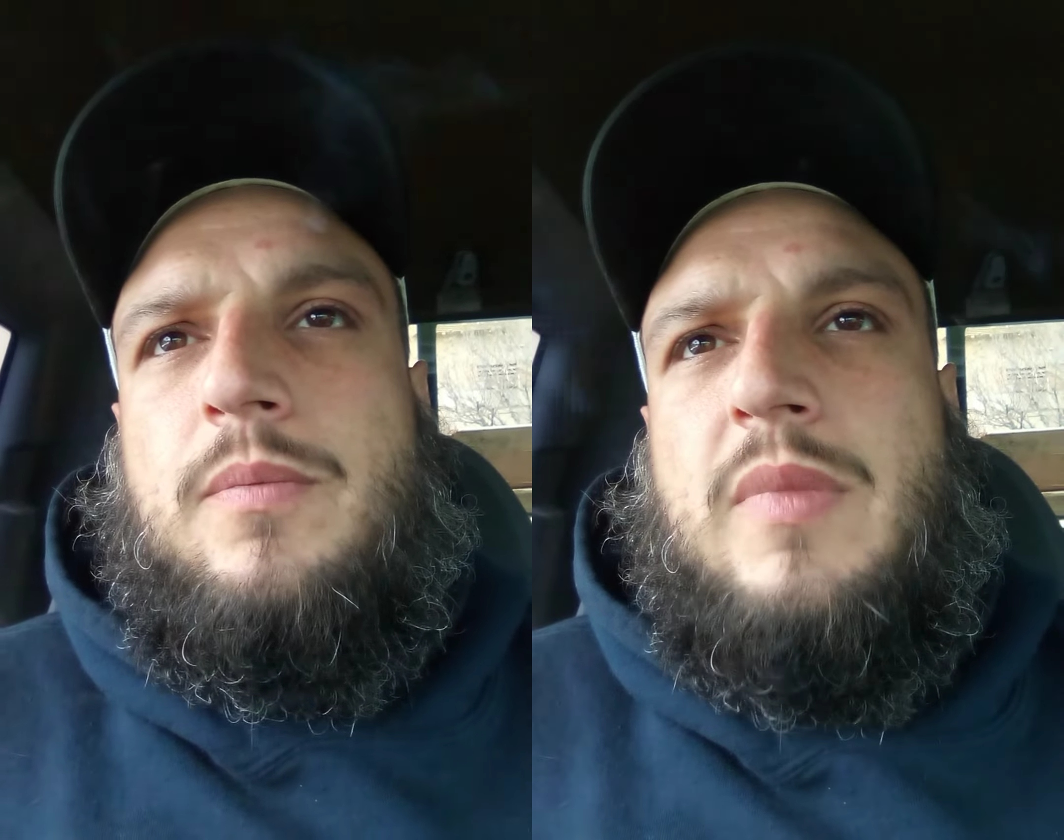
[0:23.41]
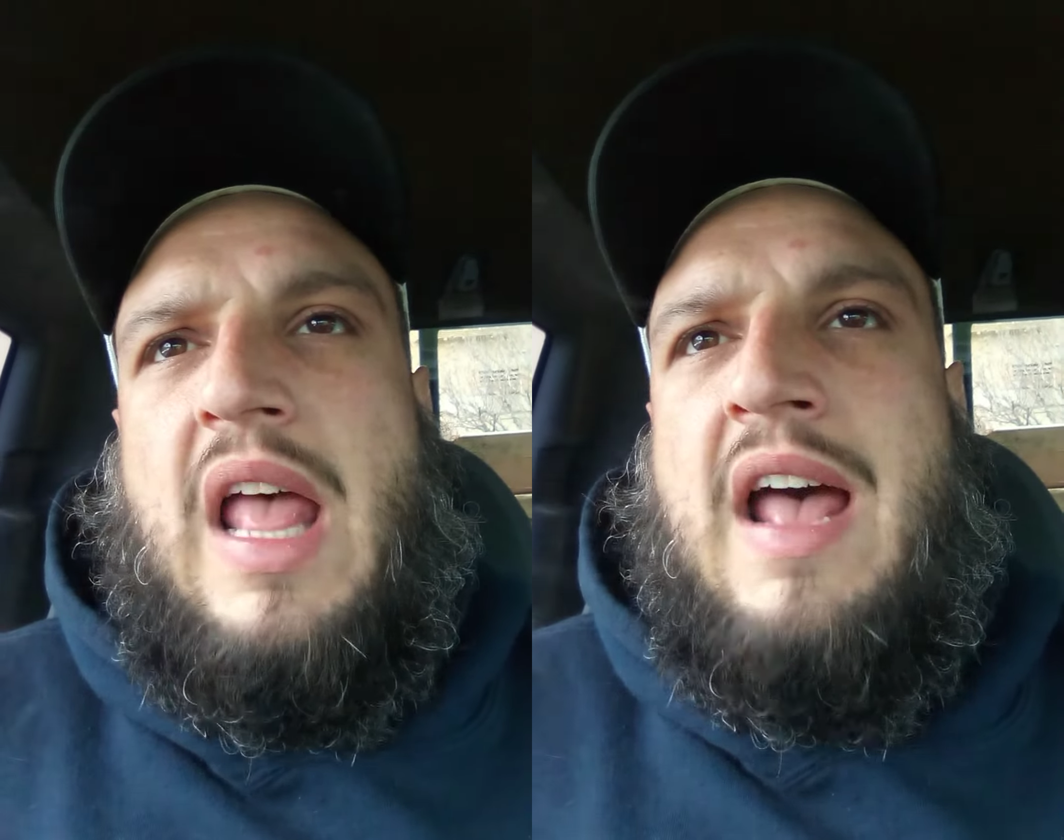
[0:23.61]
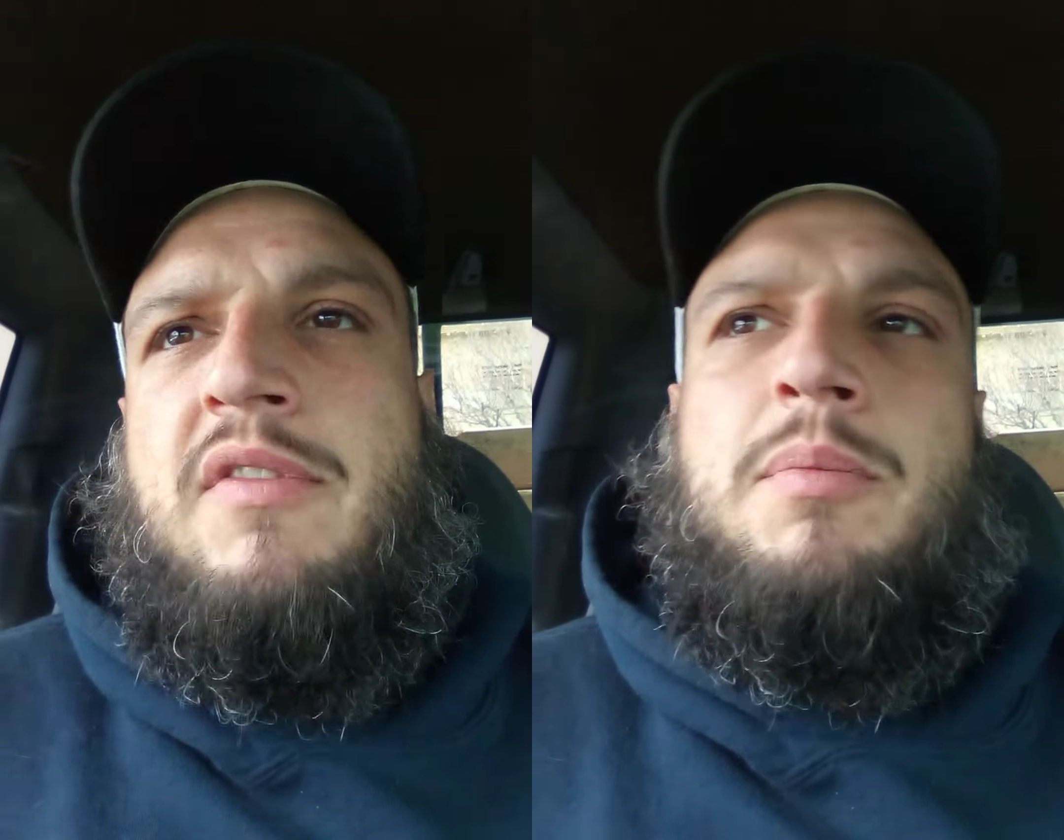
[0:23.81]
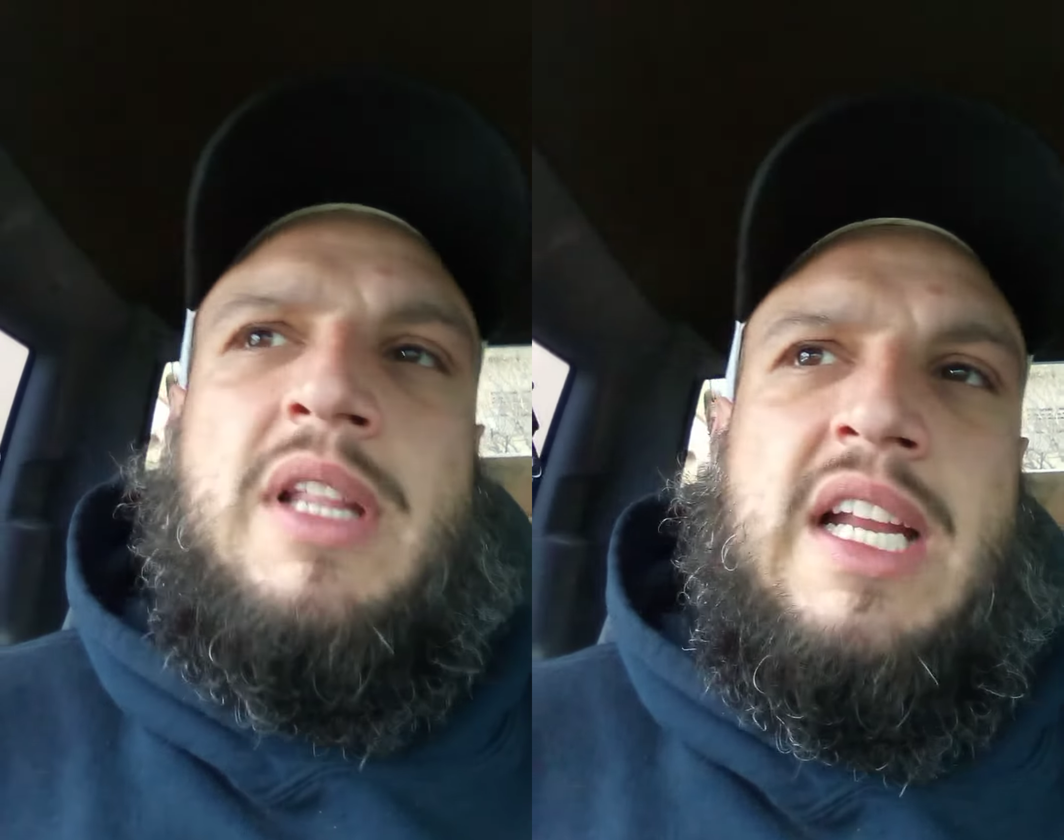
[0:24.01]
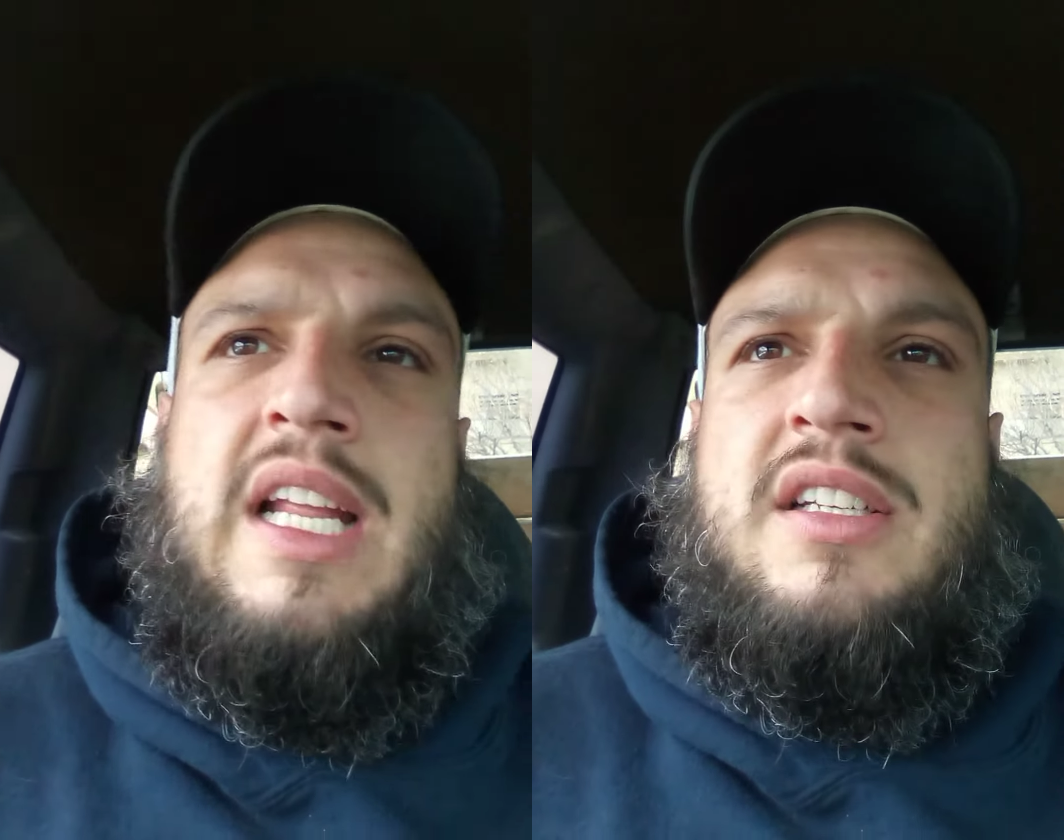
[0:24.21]
have him
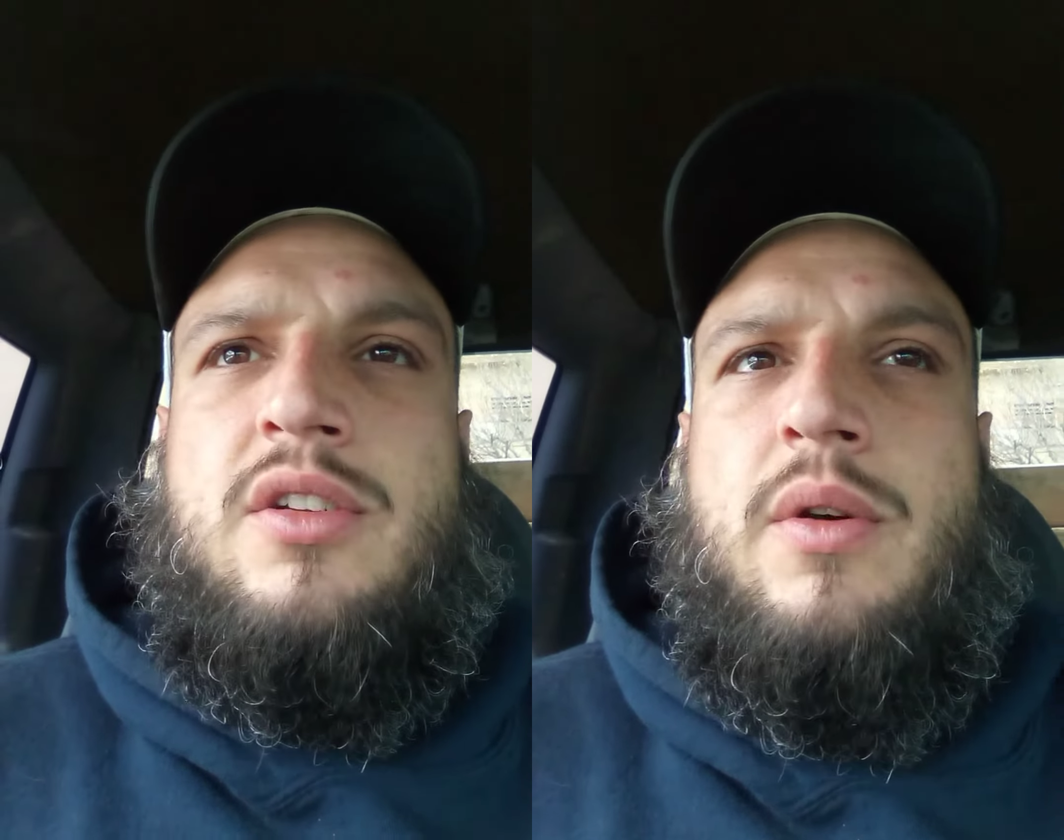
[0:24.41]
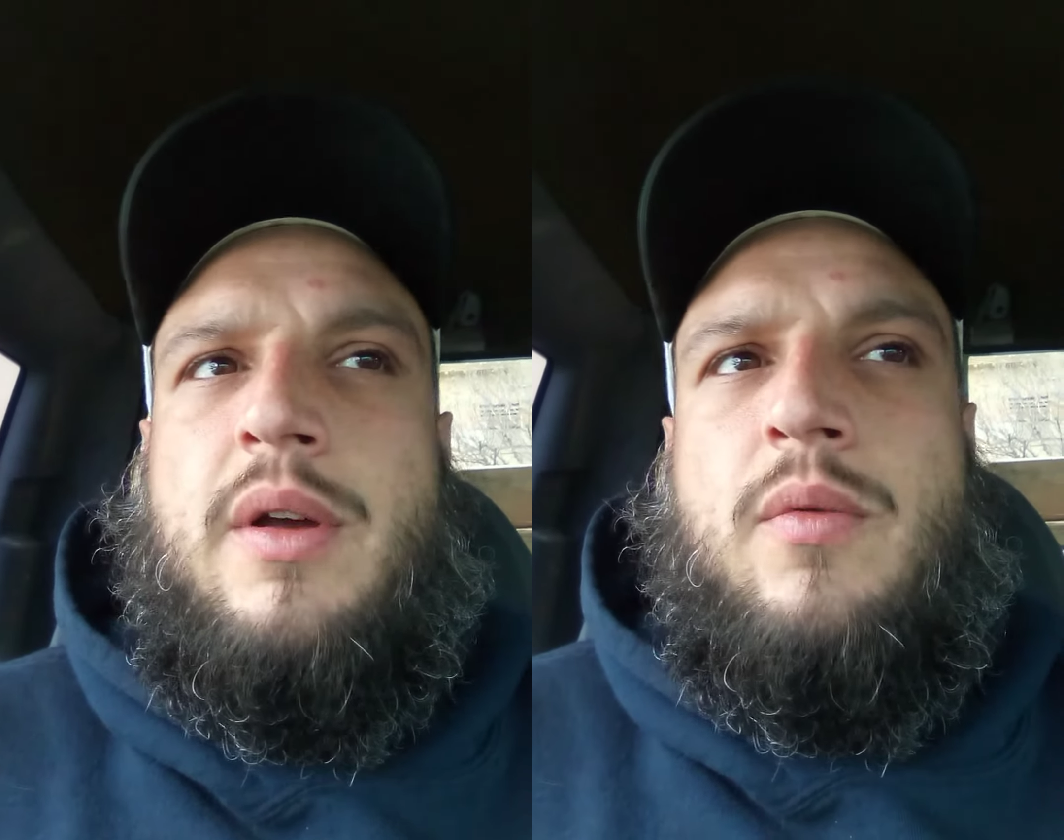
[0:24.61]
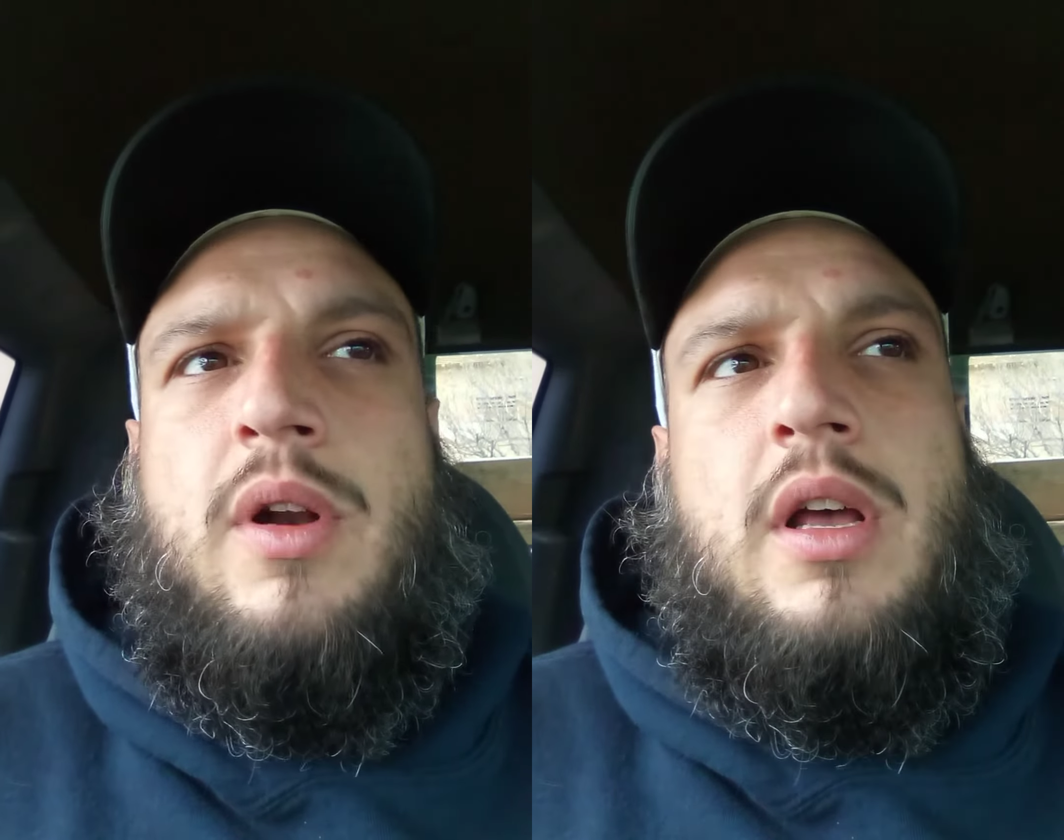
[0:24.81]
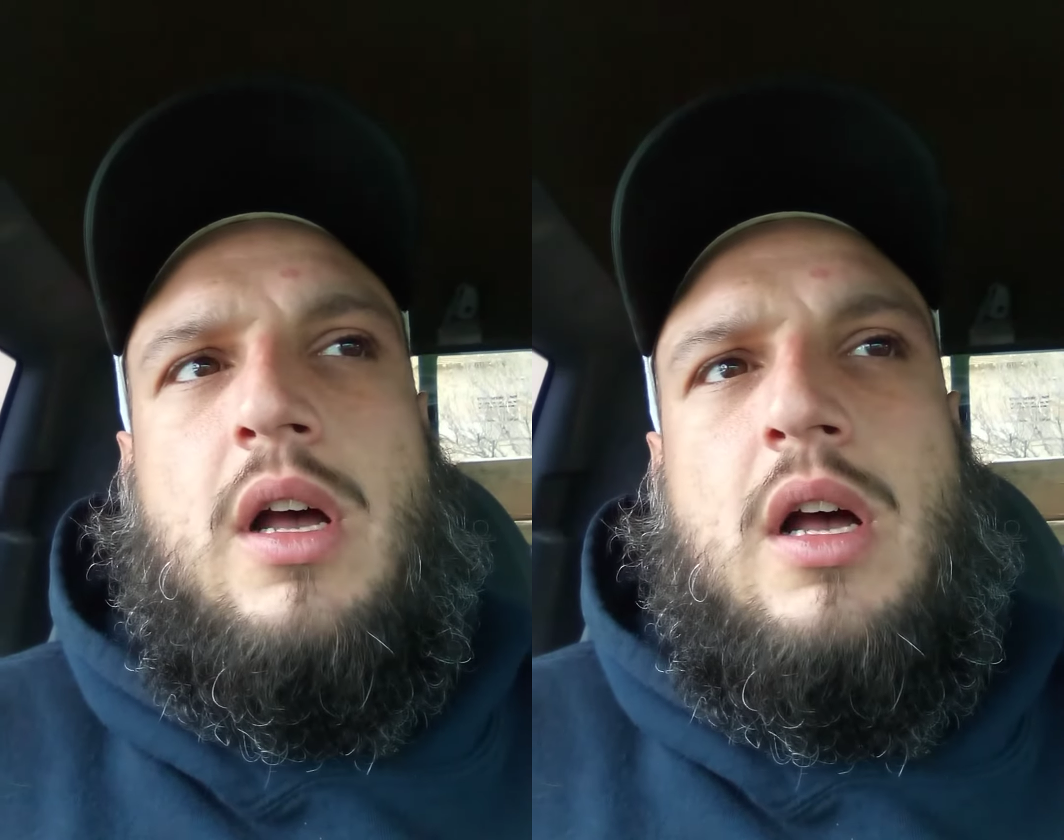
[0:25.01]
lean into it with a